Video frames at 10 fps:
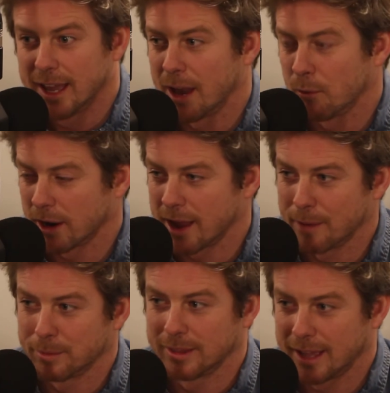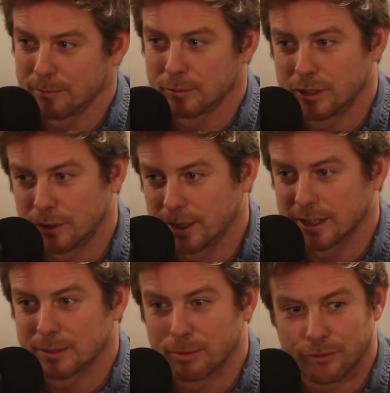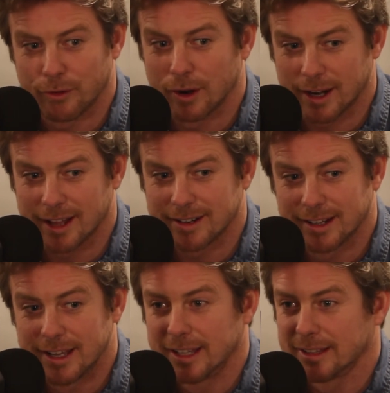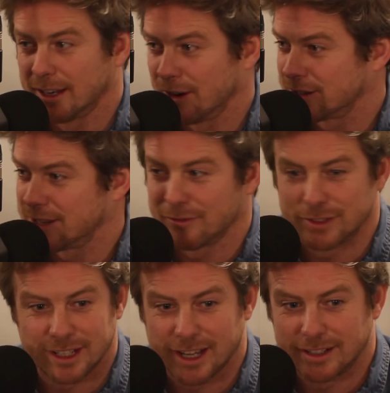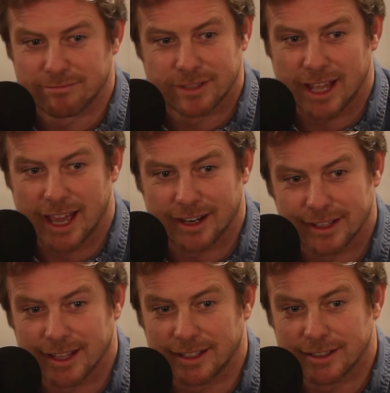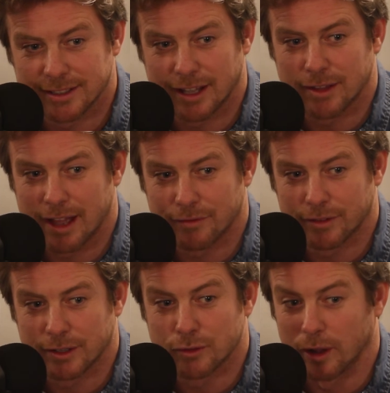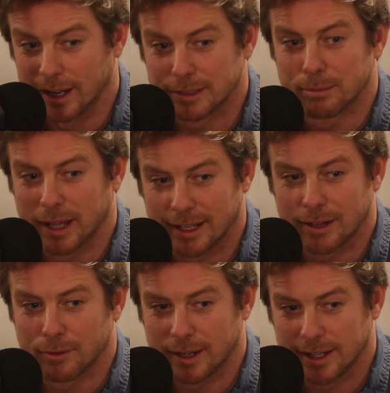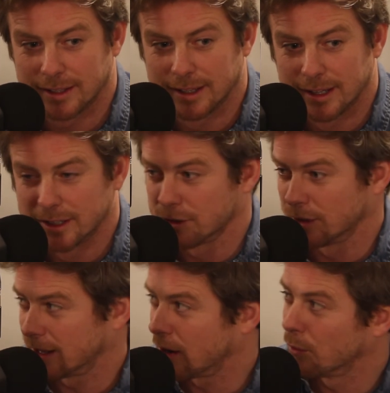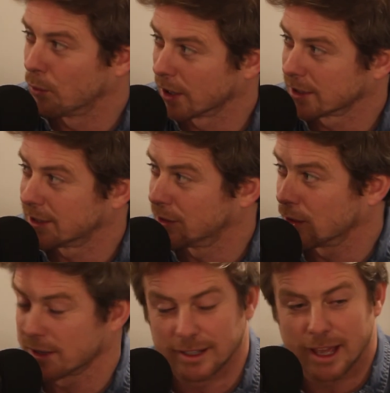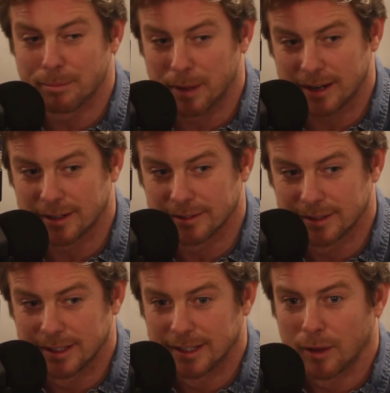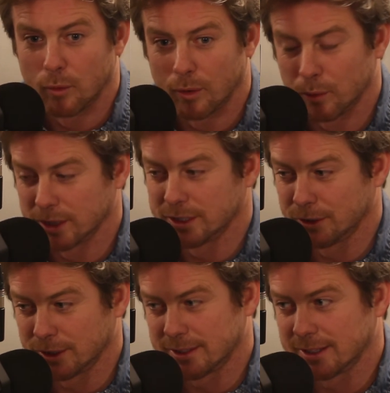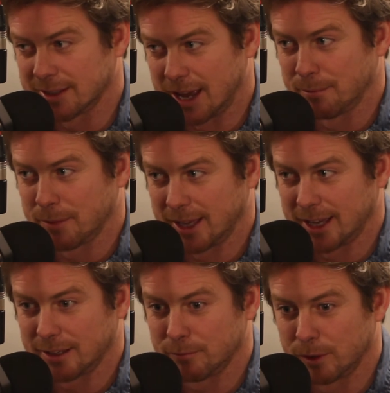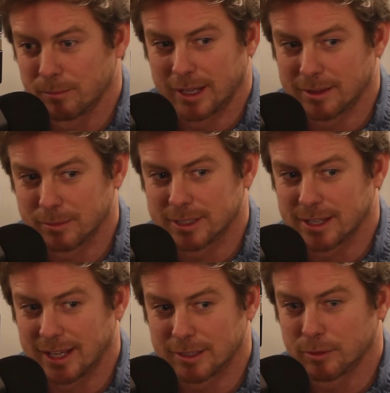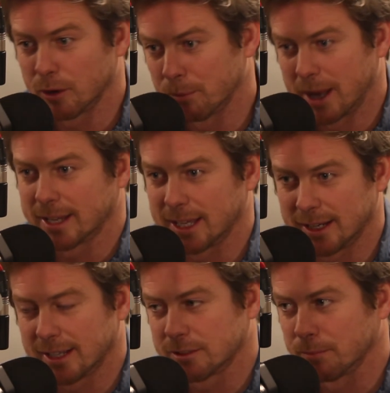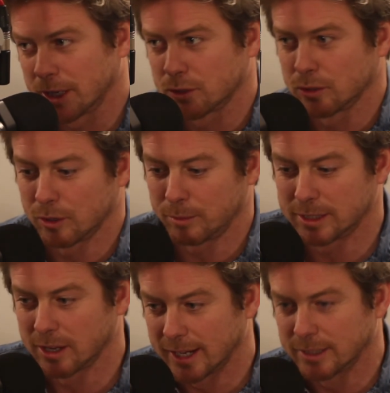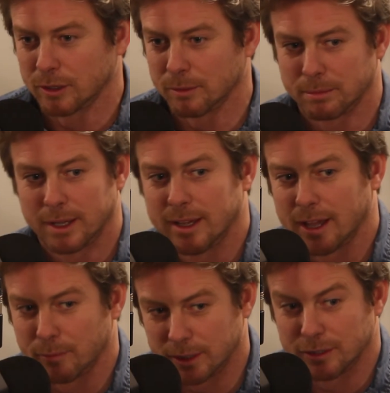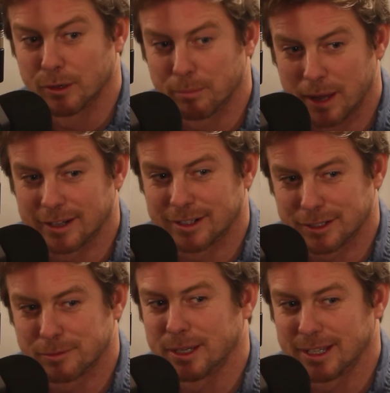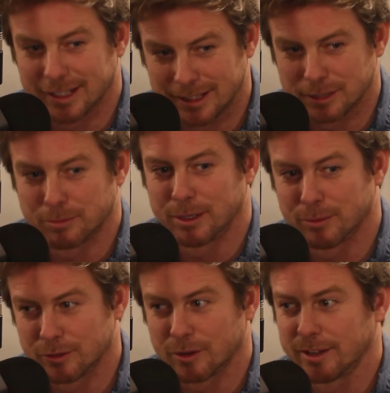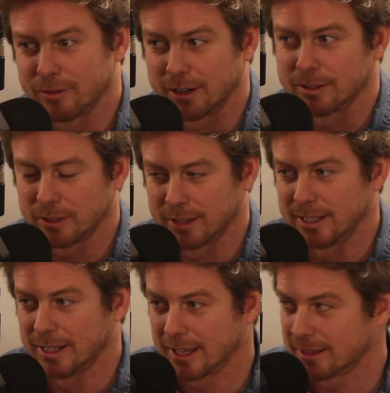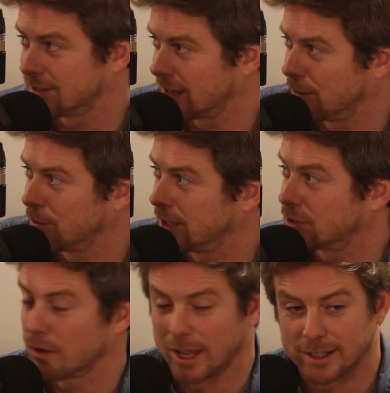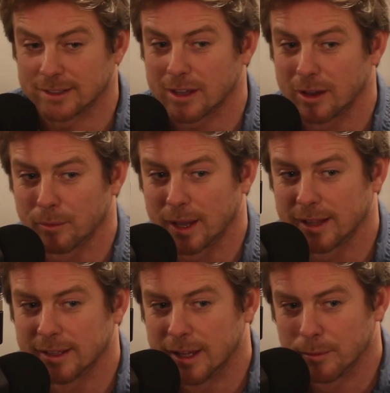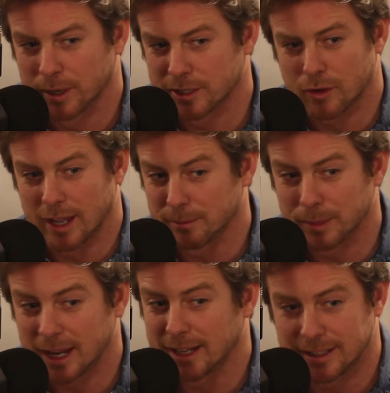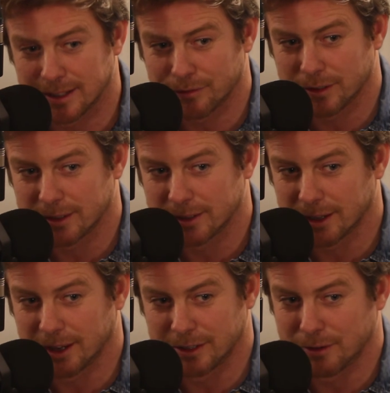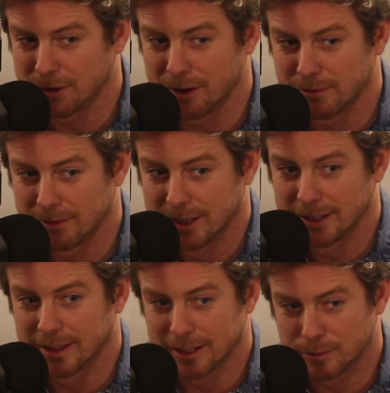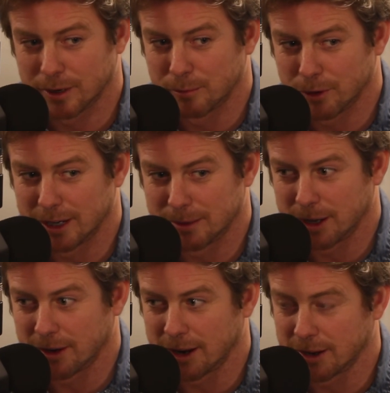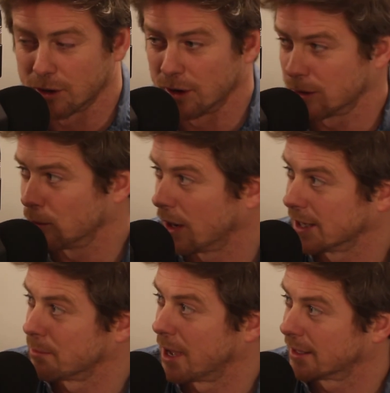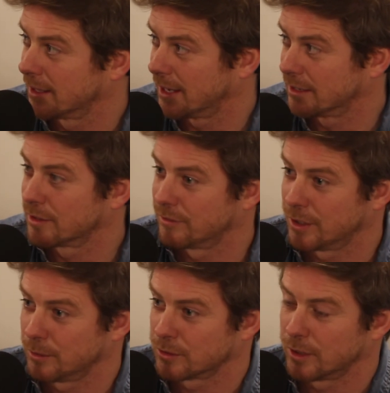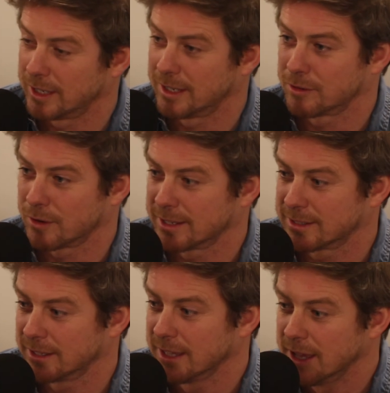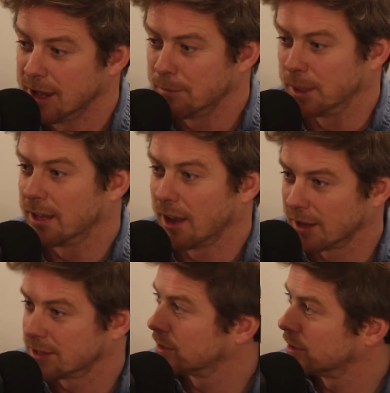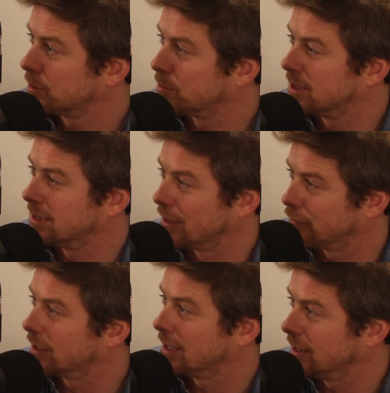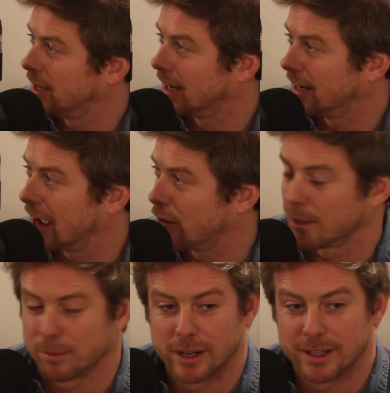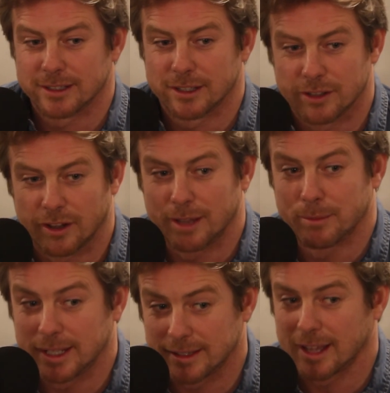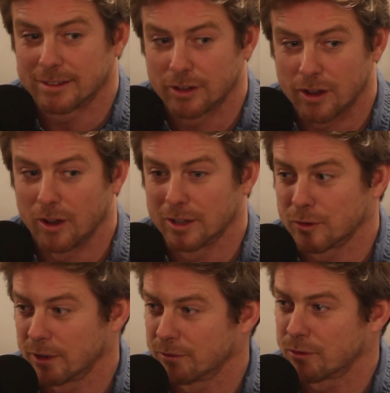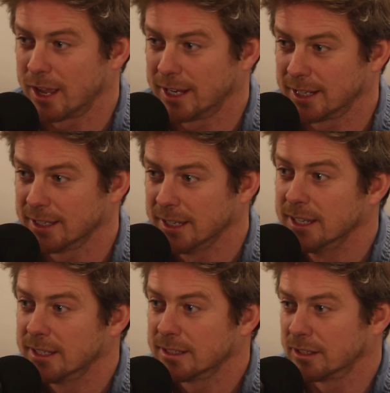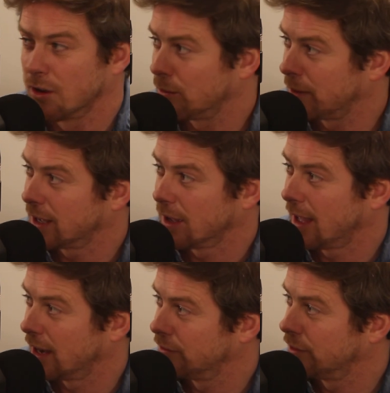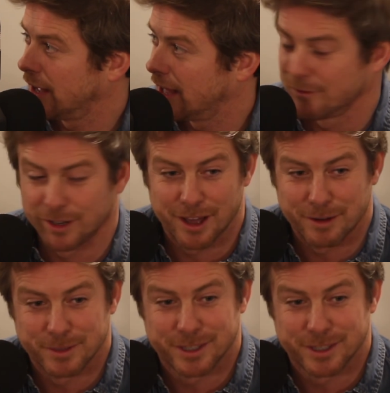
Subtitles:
And what happened then, 2 years before that, they lost 78-10, I think, to South Africa, trying to play that way. So they got worse in order to get better. What we're doing is the same thing. We make the mistakes. We go back in. Let's make sure we tighten up and we do it better this week. And this week we'll drive harder. So then you get the sound bites. Training has gone well. Mm. But has training been any different? I don't know. That's what I'm worried about. And I thought the Wisemantle interview was really interesting because they're specifically allowing periods of time in that cauldron of training to go and make a hell of a lot of